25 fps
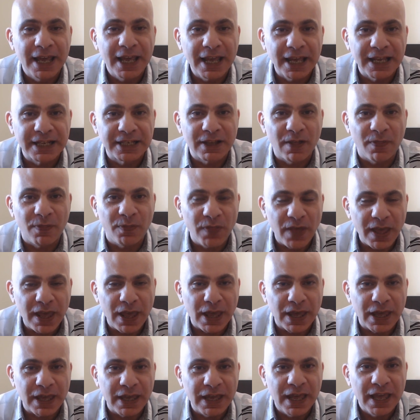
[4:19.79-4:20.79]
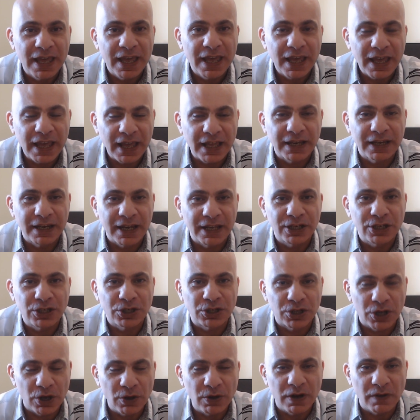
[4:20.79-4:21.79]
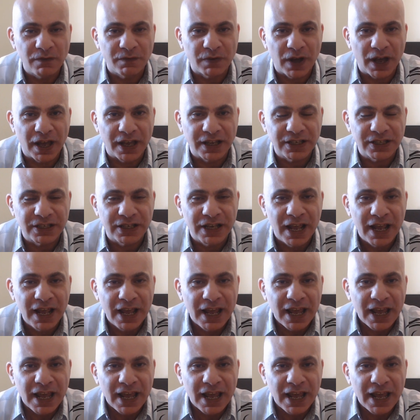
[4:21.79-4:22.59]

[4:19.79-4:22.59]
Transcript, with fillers: is a thing in this universe.